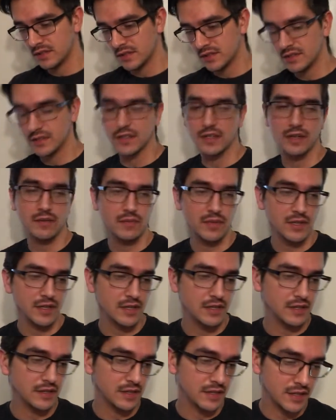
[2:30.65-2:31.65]
going to
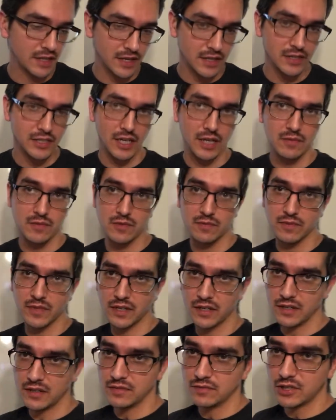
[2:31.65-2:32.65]
be the King James
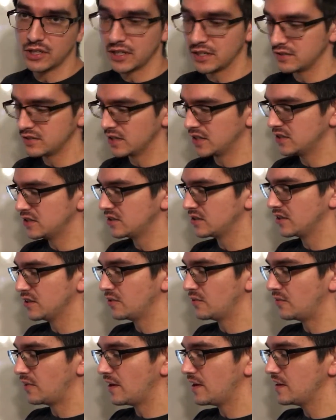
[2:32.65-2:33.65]
translation on the
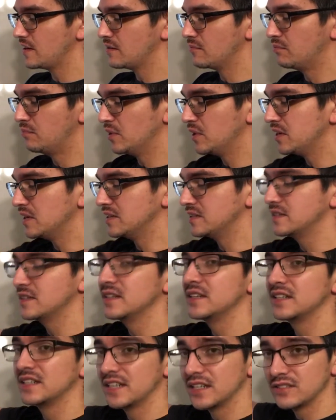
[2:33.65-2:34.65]
right, but
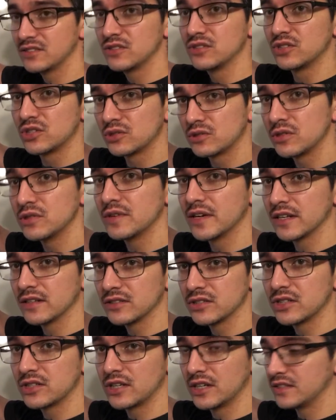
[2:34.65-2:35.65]
it has the true
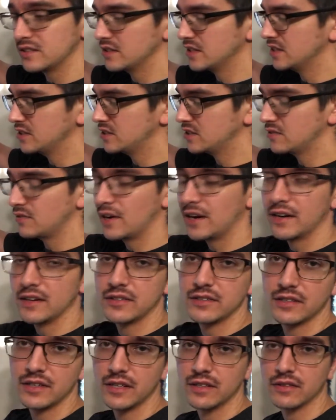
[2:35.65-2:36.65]
English translation right
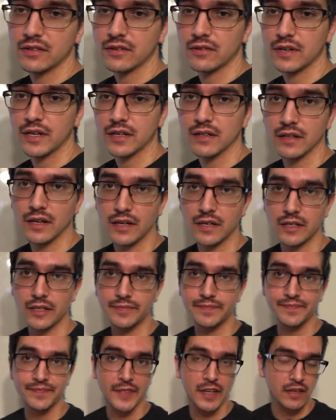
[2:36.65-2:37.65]
underneath the Greek letter.
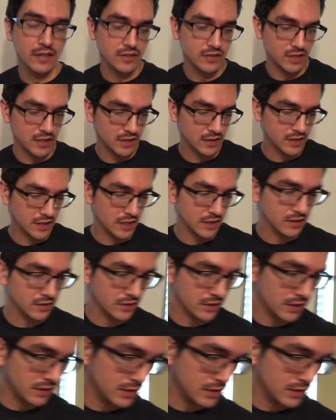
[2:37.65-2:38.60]
So you can take a look at